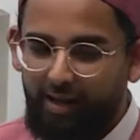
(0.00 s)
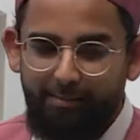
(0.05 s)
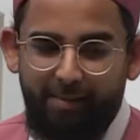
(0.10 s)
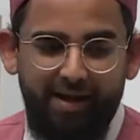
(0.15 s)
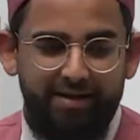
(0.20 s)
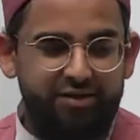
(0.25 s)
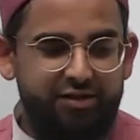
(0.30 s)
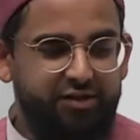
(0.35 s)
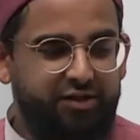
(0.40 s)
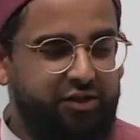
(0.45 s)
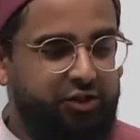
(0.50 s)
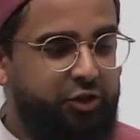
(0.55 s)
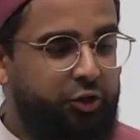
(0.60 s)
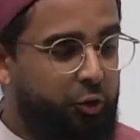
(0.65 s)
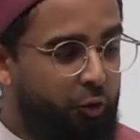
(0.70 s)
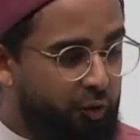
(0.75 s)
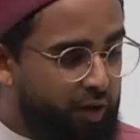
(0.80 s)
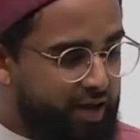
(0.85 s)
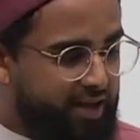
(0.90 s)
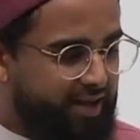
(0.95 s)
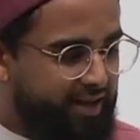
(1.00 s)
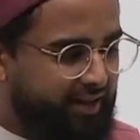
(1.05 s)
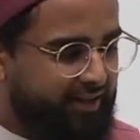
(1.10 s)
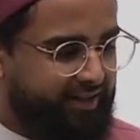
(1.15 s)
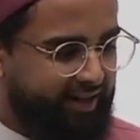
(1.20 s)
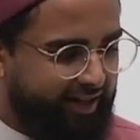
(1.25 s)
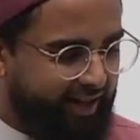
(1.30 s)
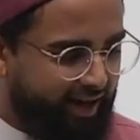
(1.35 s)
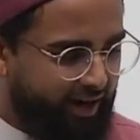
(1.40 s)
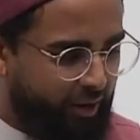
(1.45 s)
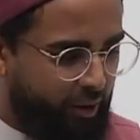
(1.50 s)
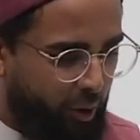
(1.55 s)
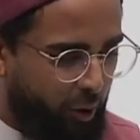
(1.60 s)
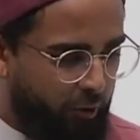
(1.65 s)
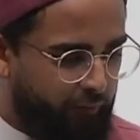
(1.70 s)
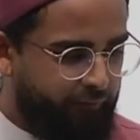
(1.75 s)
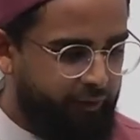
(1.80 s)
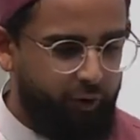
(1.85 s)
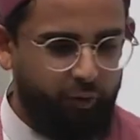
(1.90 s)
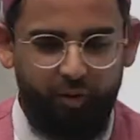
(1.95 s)
am I just doing it to get it
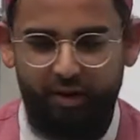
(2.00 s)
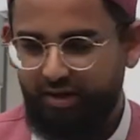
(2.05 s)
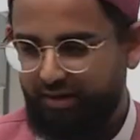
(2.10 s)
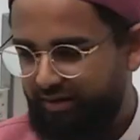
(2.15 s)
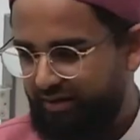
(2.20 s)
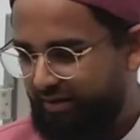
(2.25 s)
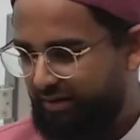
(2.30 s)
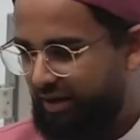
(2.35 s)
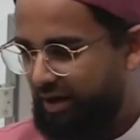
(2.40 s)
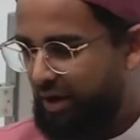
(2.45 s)
over with?